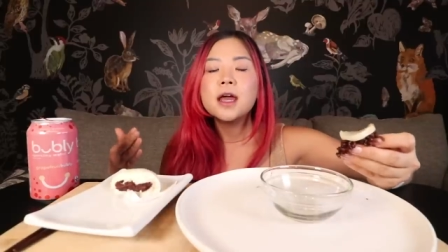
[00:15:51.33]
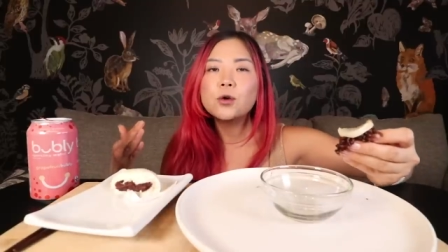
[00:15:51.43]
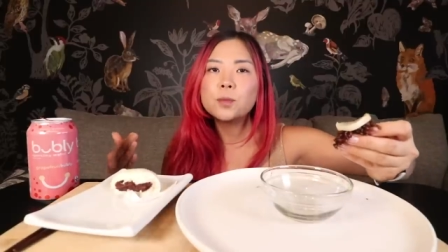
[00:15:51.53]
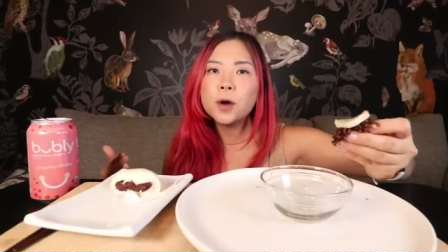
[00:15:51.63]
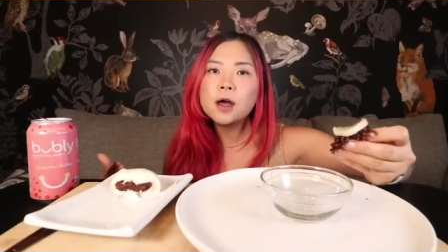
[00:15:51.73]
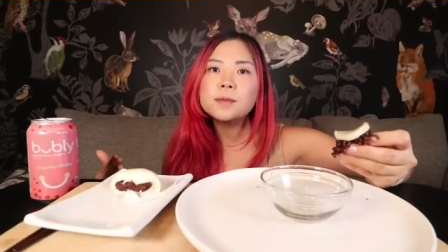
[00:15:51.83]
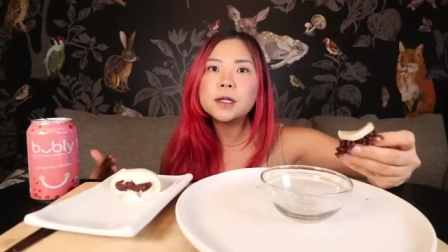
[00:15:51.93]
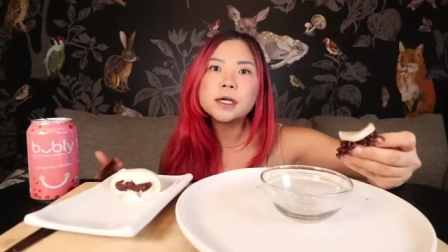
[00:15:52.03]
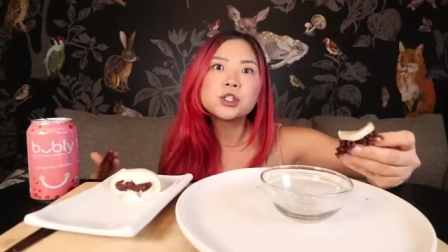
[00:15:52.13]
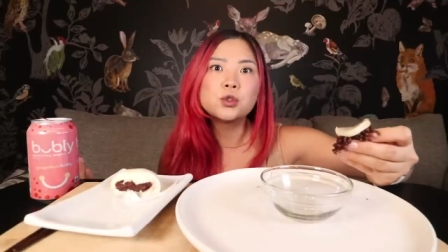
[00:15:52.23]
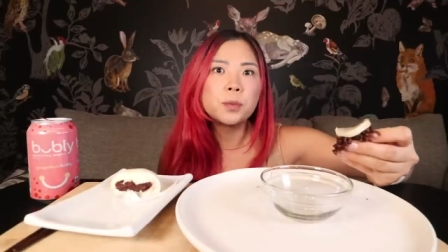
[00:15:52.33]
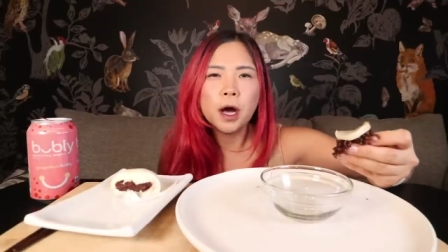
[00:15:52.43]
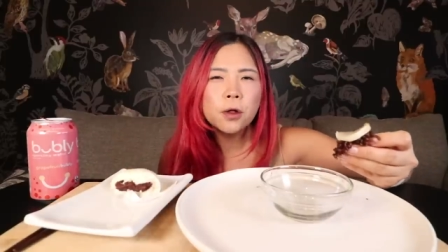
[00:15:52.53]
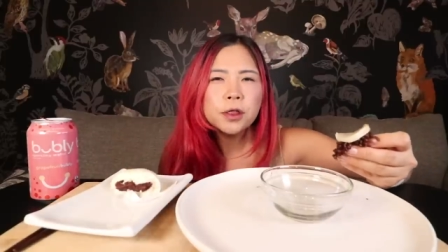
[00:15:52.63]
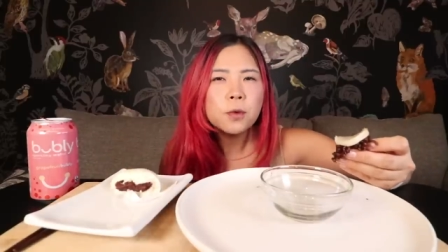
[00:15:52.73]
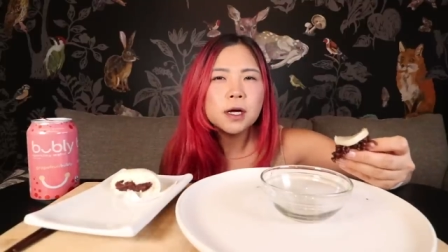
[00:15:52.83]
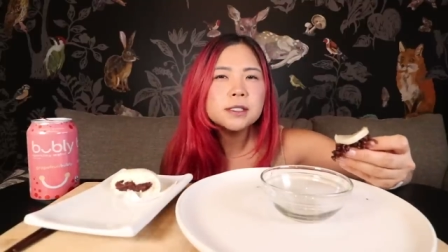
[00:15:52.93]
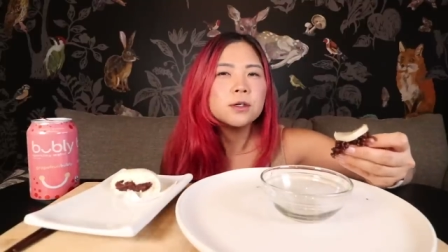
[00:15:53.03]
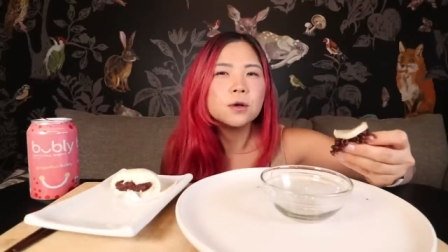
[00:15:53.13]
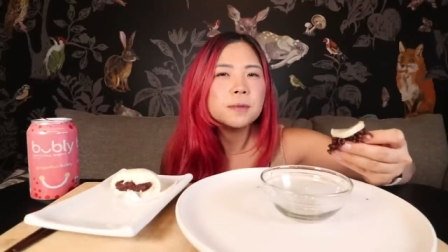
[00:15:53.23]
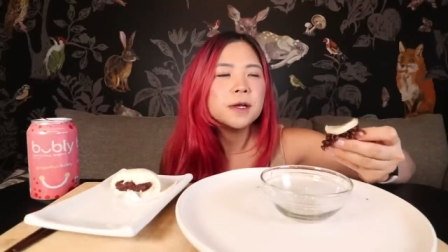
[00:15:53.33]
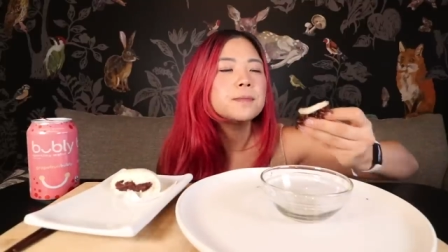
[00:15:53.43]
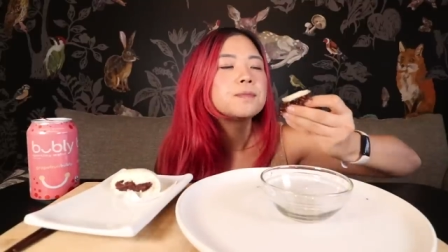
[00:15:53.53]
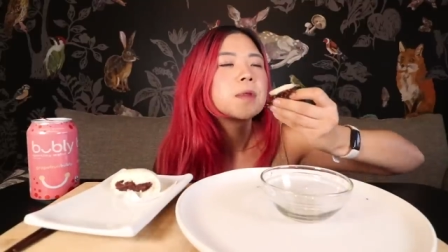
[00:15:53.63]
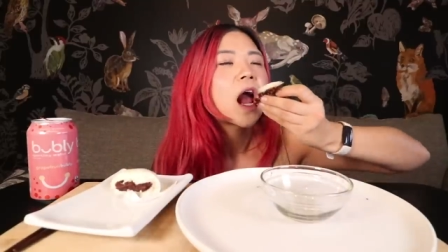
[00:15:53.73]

it would probably be like super healthy ones. You know what I mean?